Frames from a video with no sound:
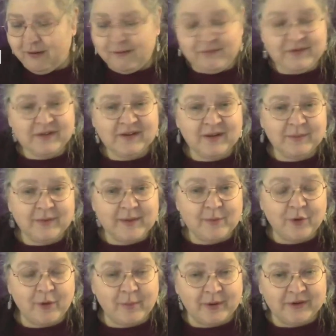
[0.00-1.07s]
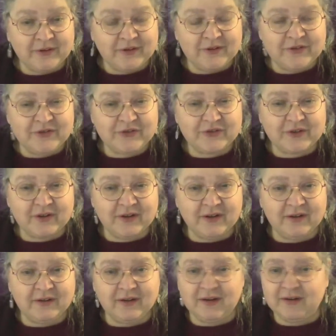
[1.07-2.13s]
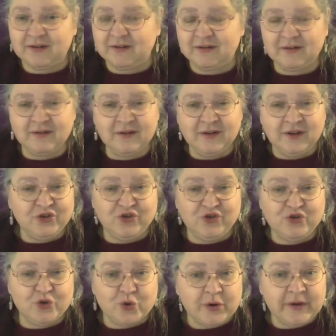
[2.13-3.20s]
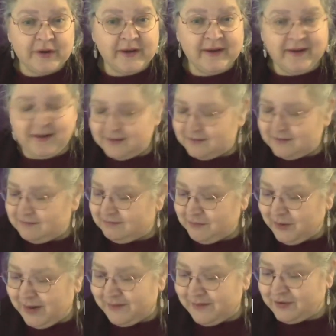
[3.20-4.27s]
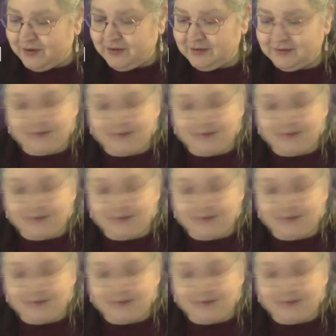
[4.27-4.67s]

love, it can be more abundance, in joy, in whatever.